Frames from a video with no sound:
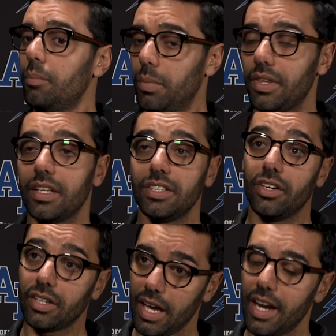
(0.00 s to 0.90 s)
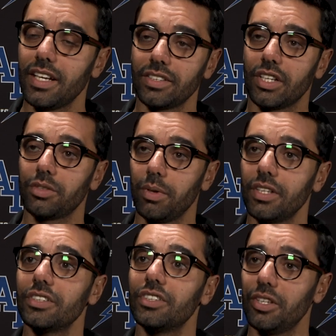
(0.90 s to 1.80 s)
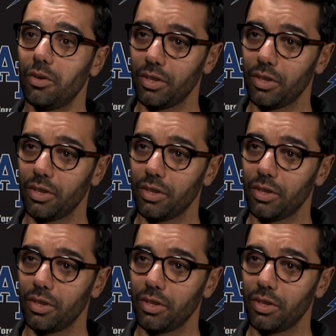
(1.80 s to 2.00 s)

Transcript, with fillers: But then they are carrying the experience; they know